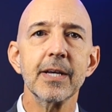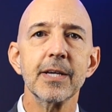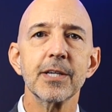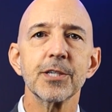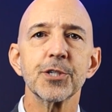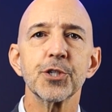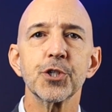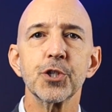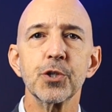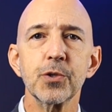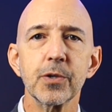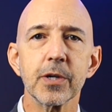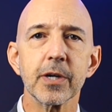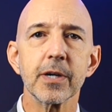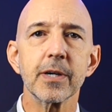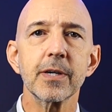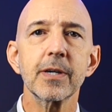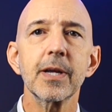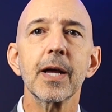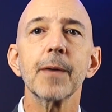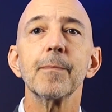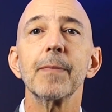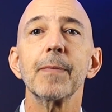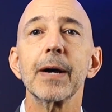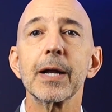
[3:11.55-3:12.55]

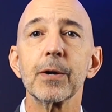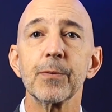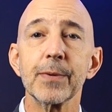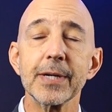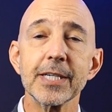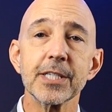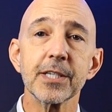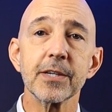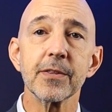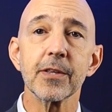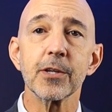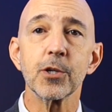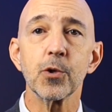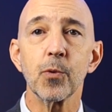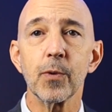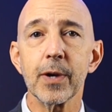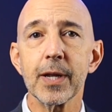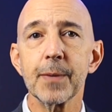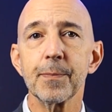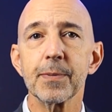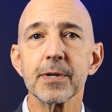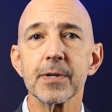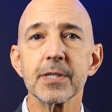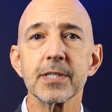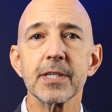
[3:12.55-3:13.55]
sooner by reaching the
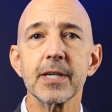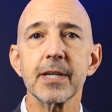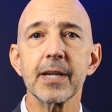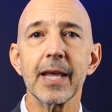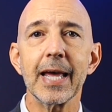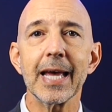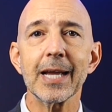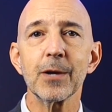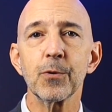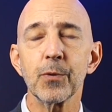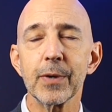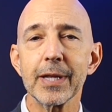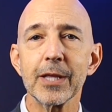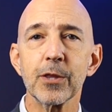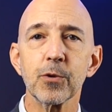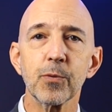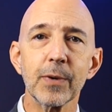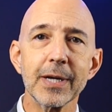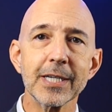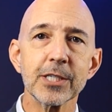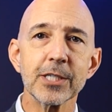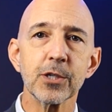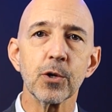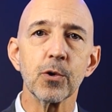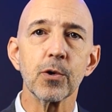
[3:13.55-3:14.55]
20% equity
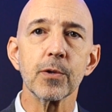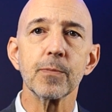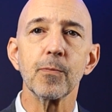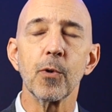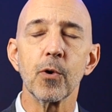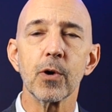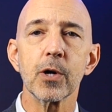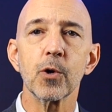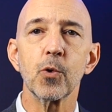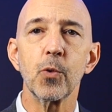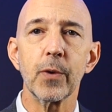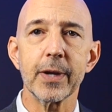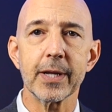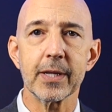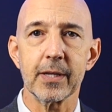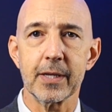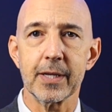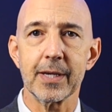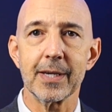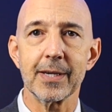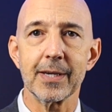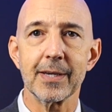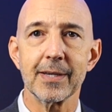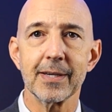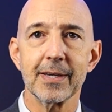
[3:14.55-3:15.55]
threshold more
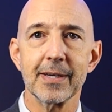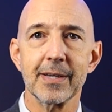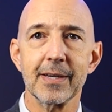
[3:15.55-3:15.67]
quickly.